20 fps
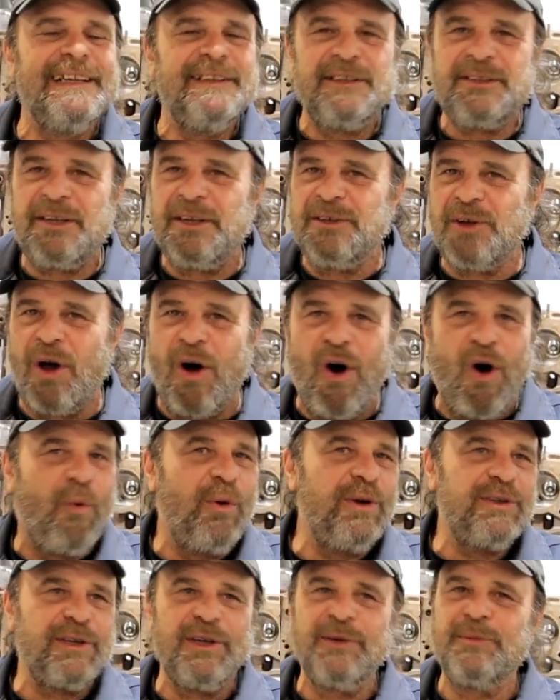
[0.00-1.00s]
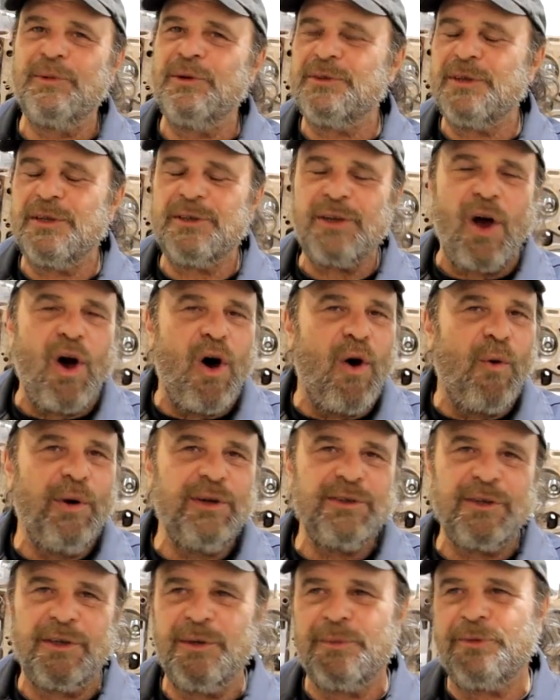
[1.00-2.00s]
This thing's always under boost. It's
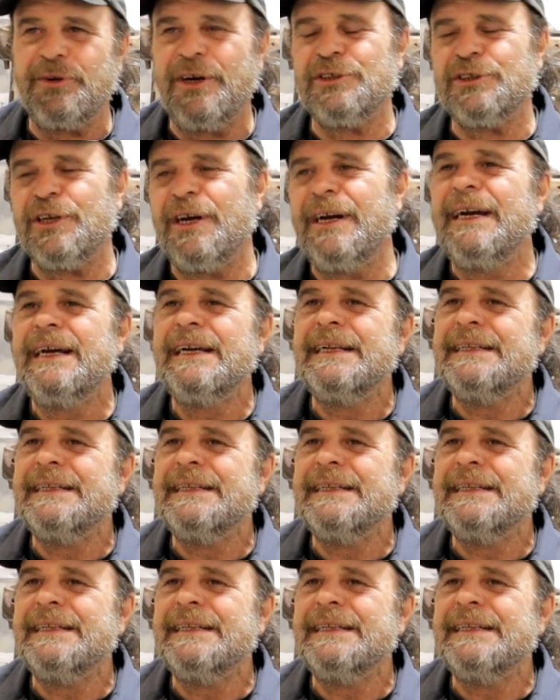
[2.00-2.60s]
always under pressure.